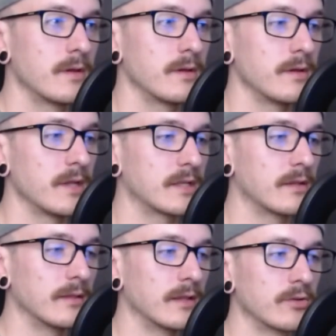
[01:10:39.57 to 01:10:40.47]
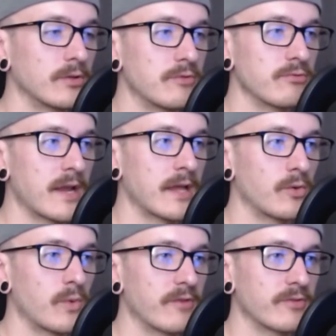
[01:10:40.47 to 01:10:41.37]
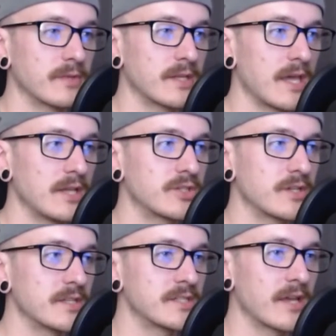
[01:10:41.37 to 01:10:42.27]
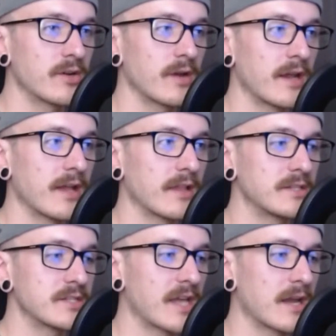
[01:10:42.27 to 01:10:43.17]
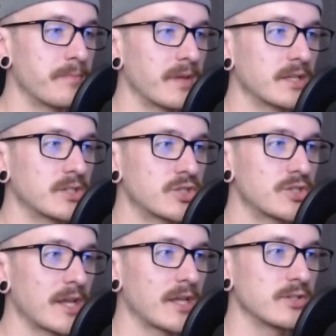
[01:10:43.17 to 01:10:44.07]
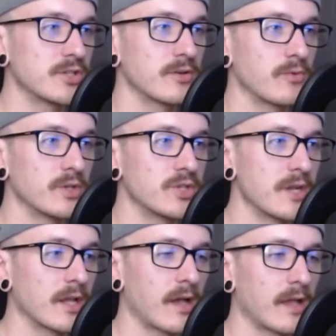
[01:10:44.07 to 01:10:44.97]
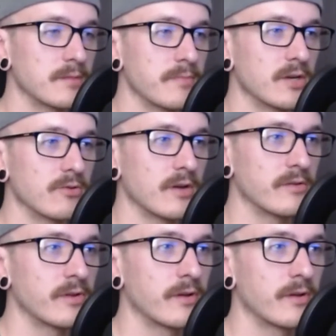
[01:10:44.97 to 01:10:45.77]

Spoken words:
Nick literally ran away from the cage to the center, and now they just had a big exchange, which Nick got the better of.